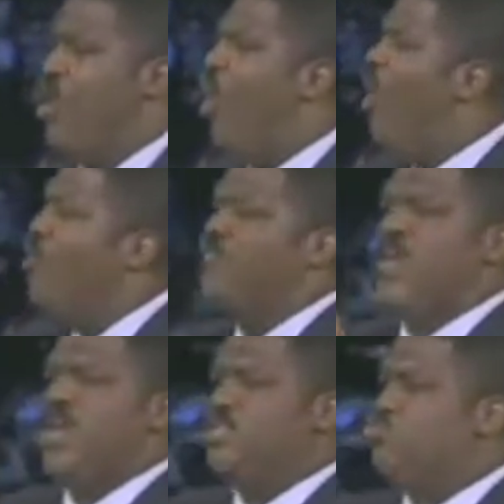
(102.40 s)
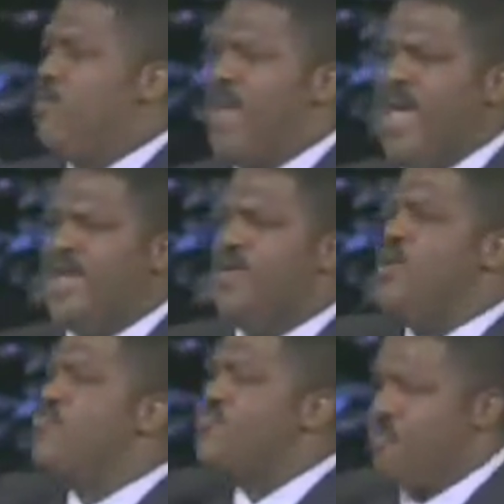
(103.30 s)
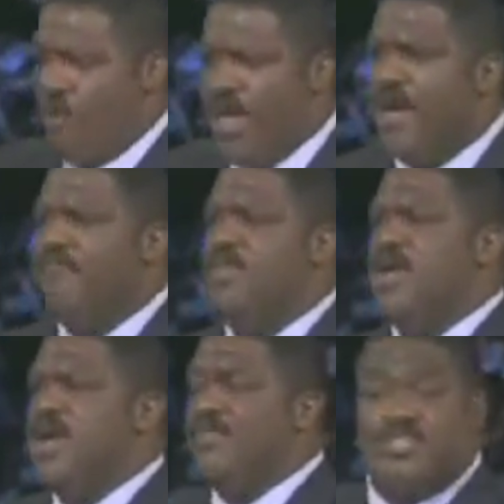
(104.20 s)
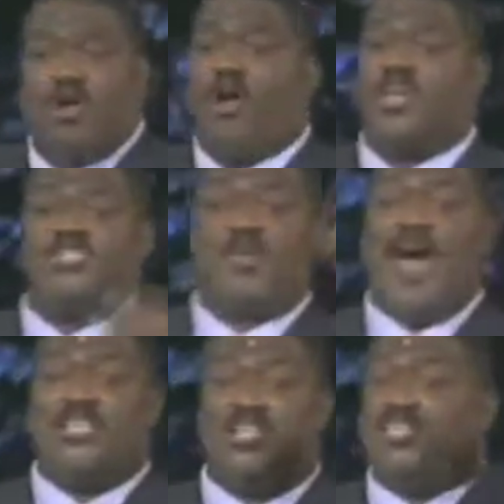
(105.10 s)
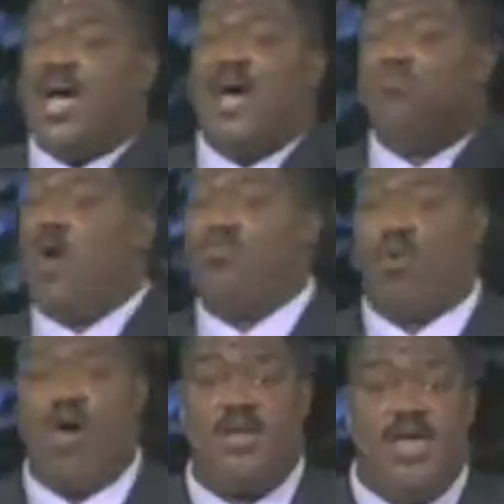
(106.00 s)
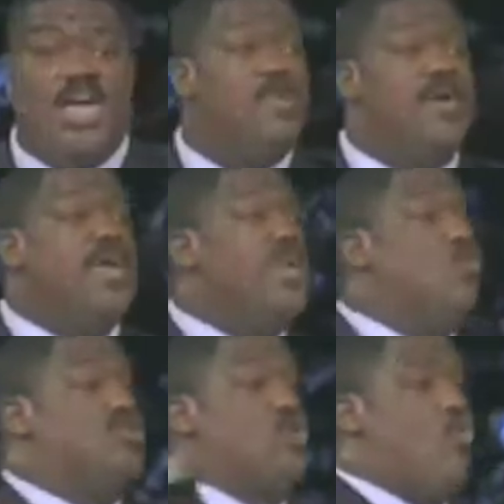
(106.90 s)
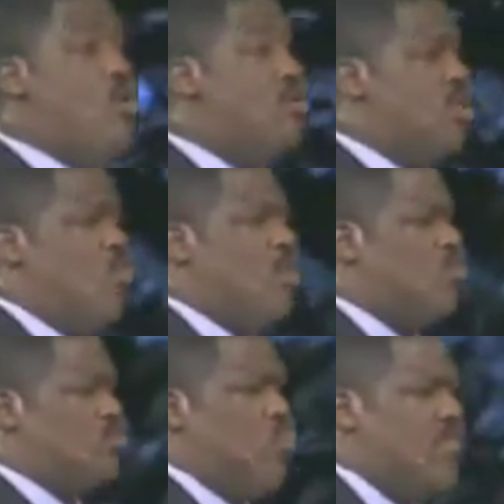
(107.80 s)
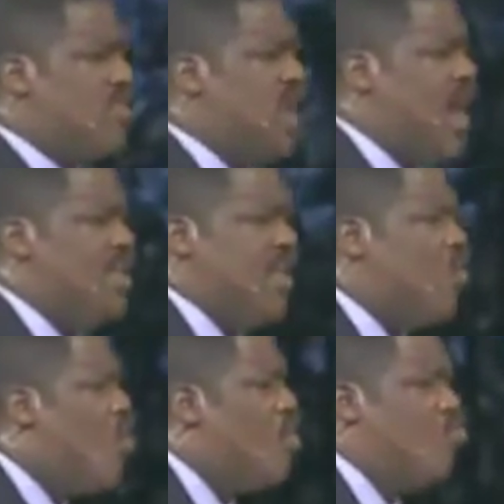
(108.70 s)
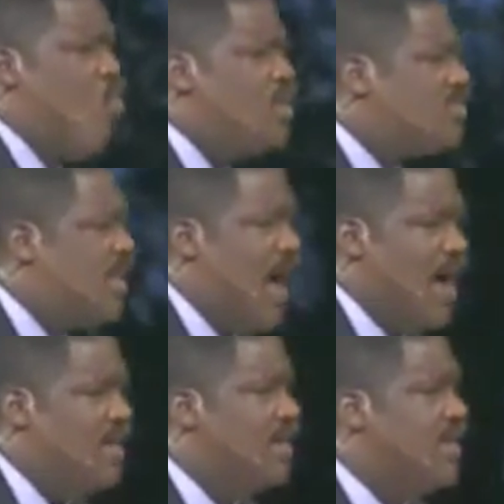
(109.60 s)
All things were made through him. This harkens back to John 1:1. In the beginning was the Word, and the Word was with God, and the Word was God.